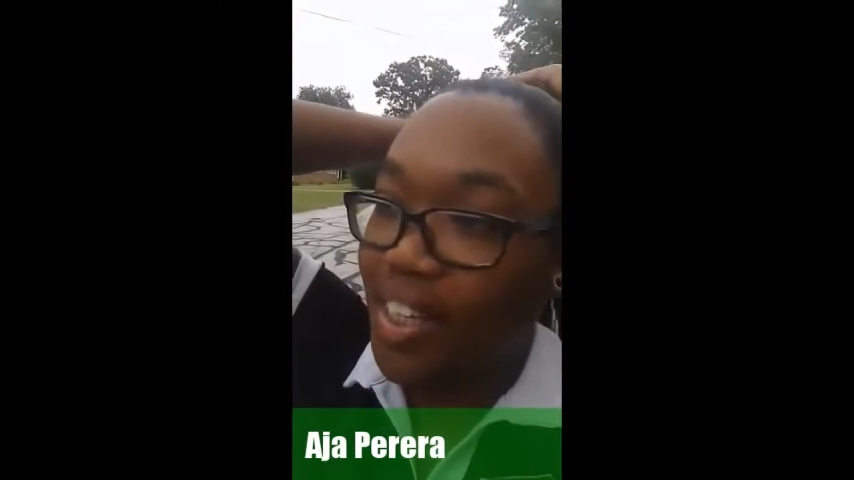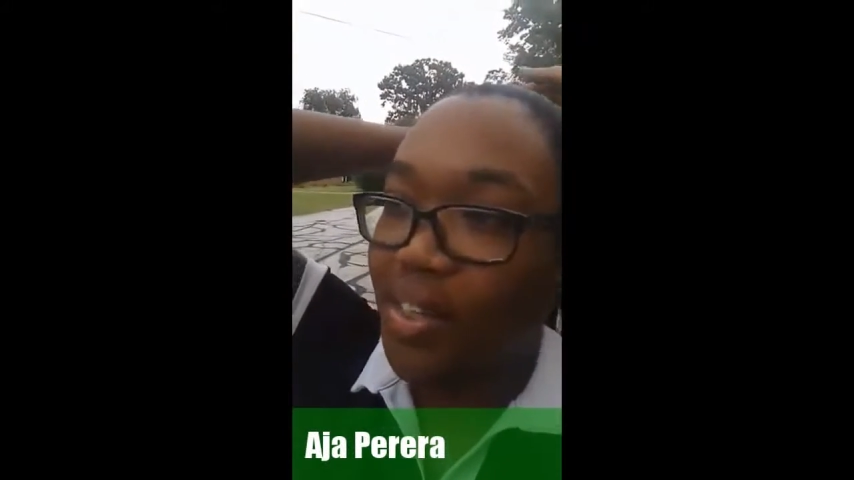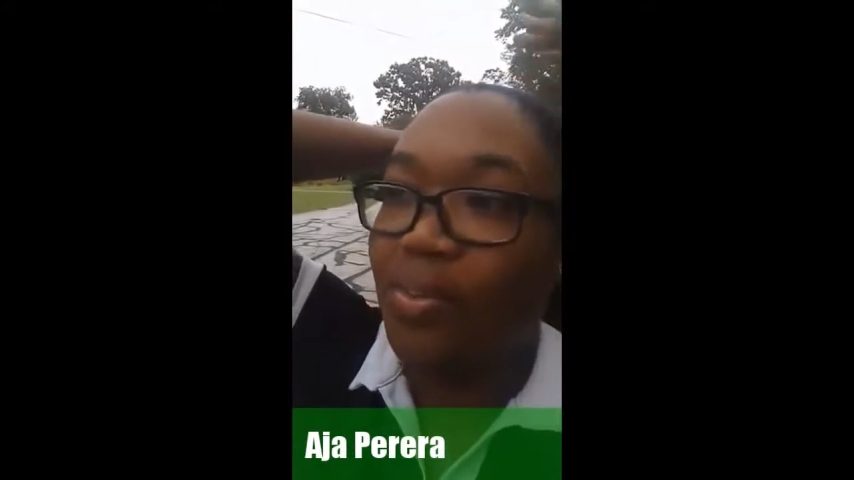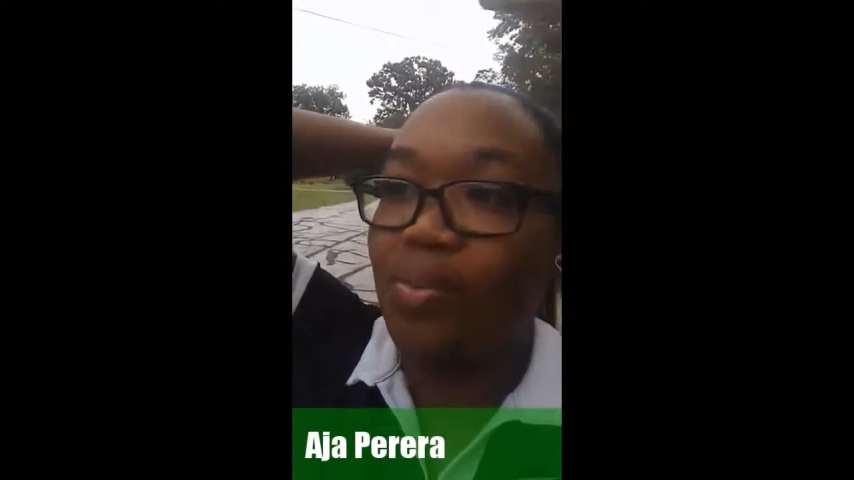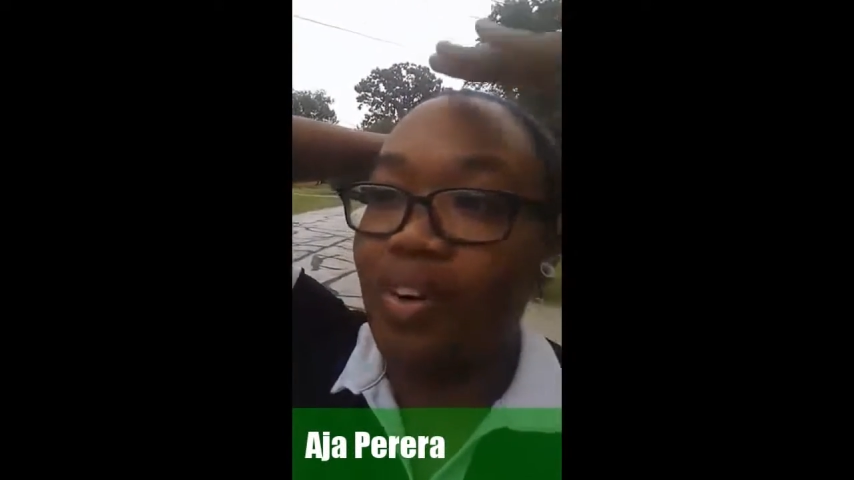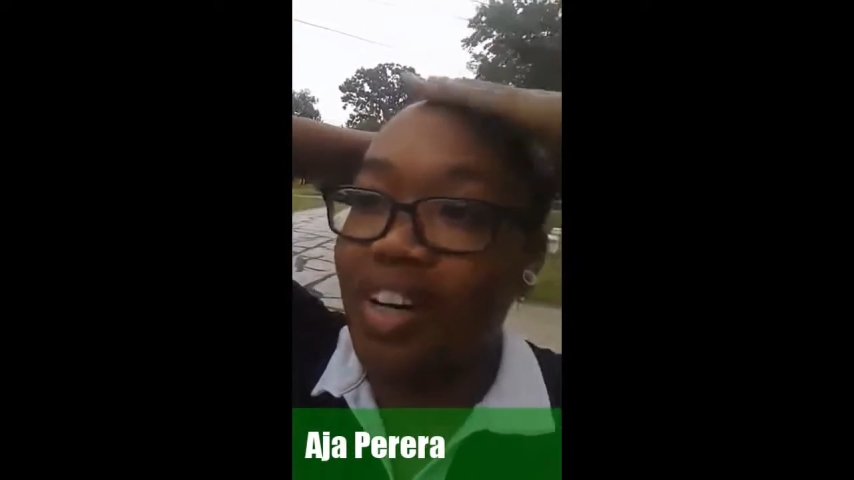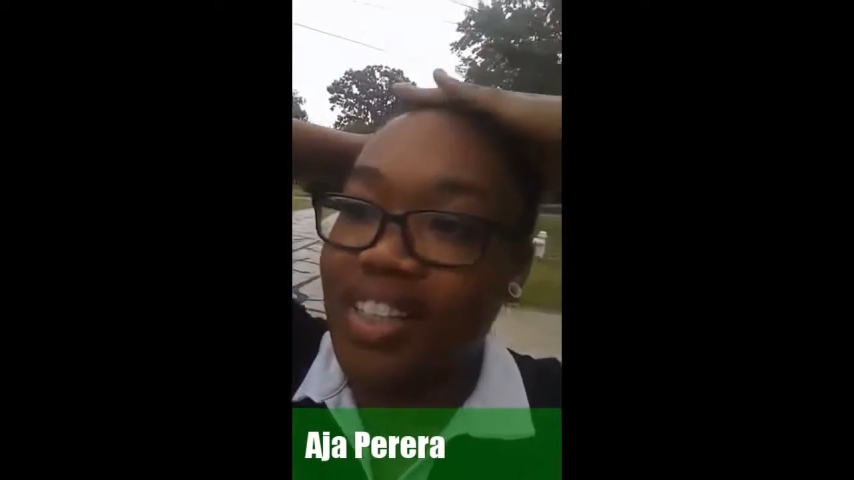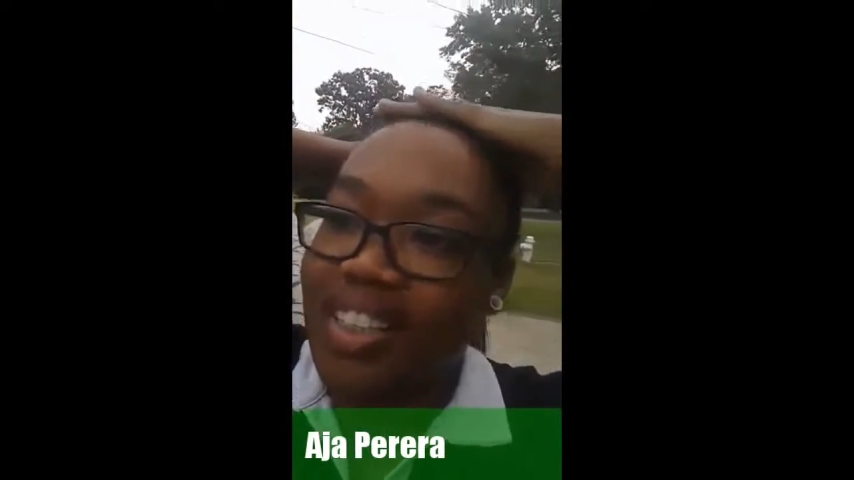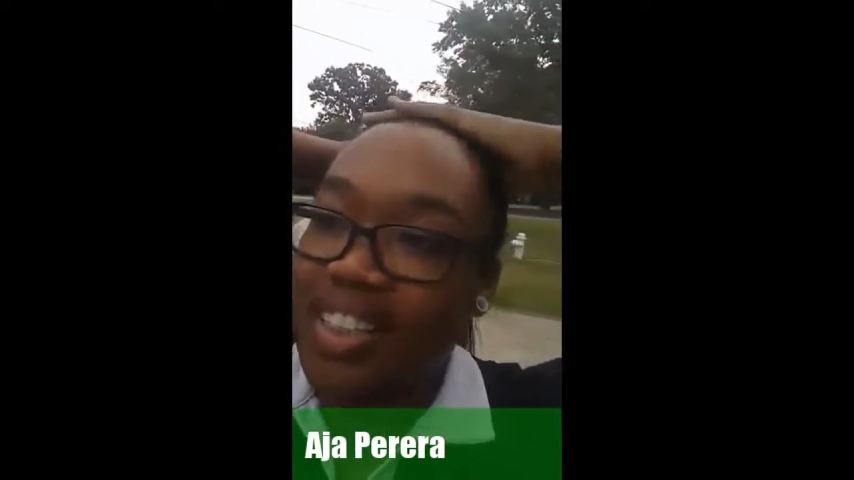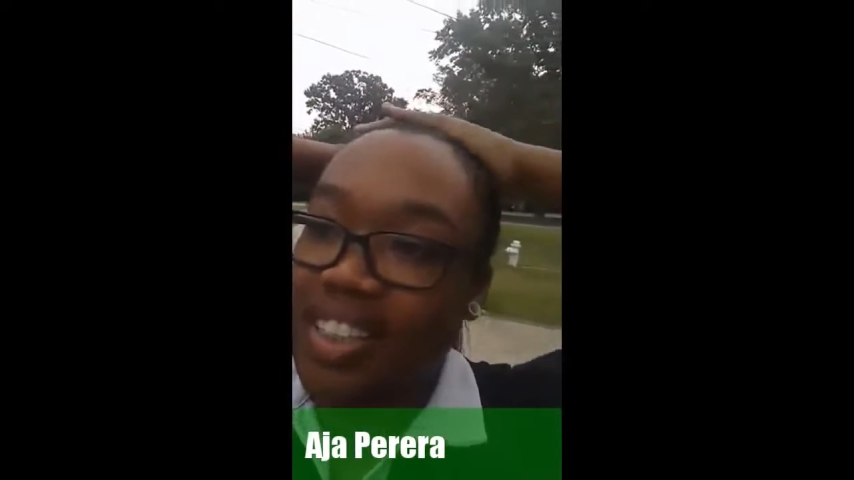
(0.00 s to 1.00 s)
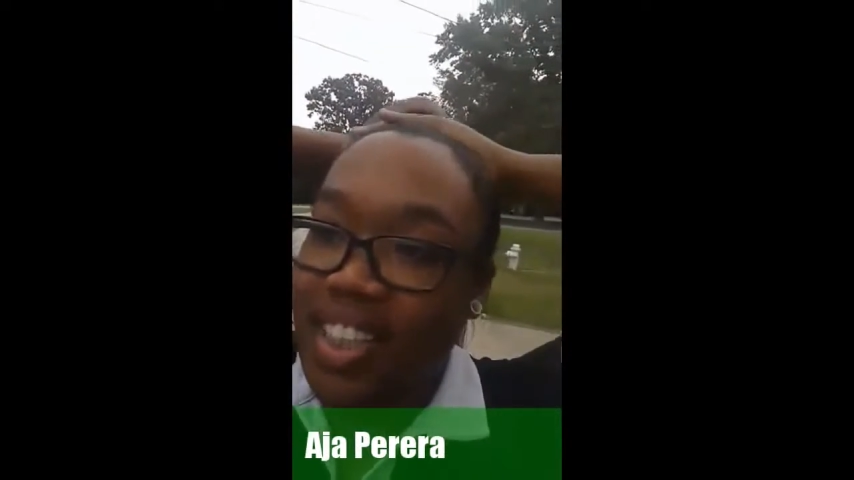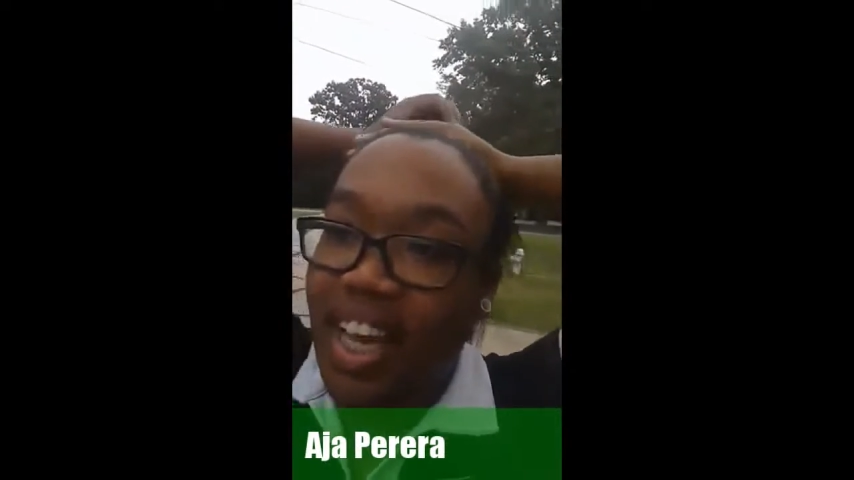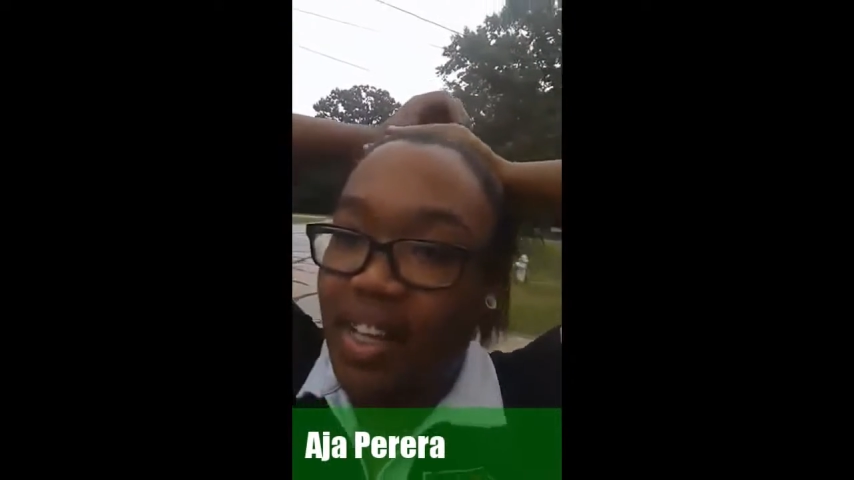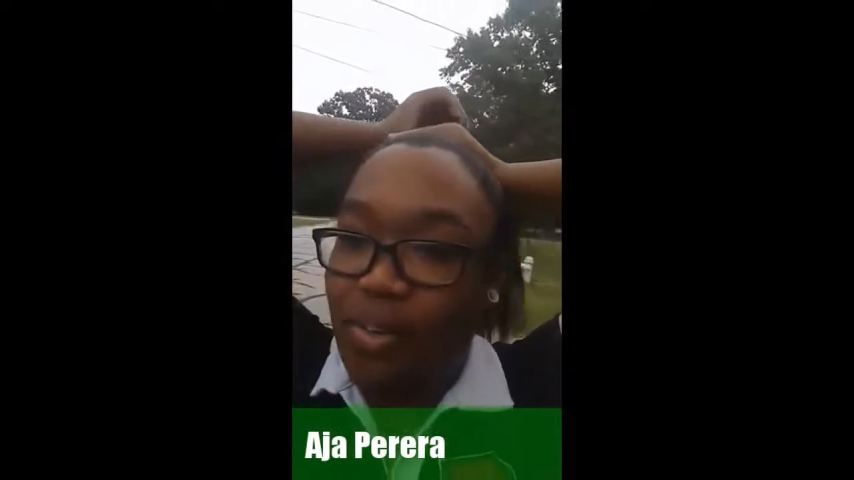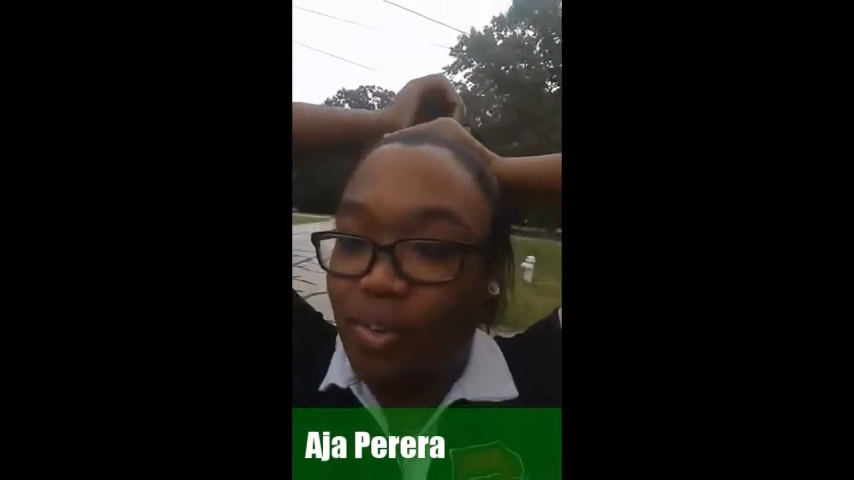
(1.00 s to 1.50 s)
you want to
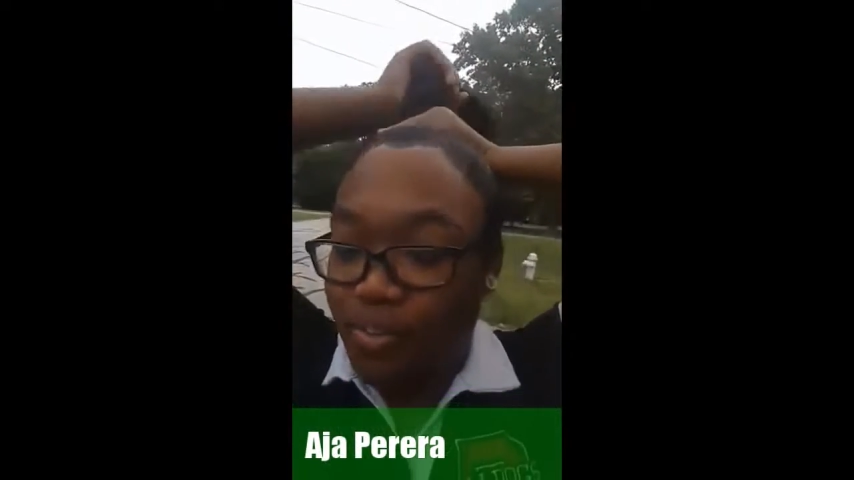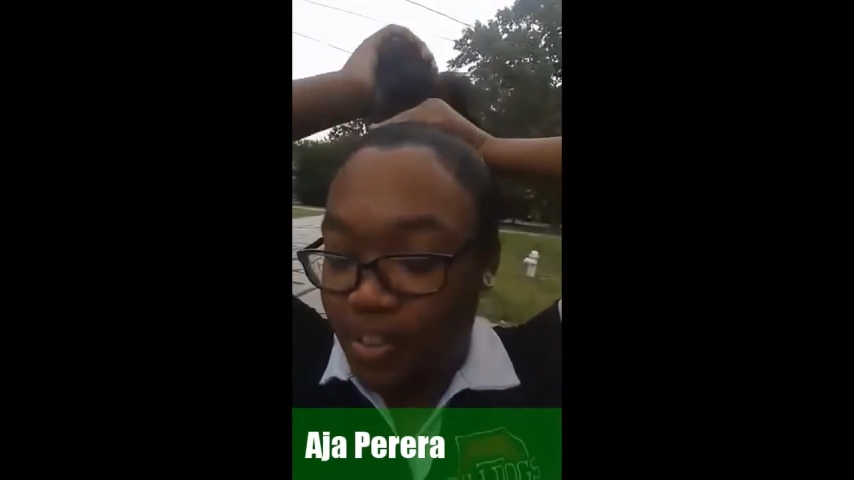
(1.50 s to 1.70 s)
say you'll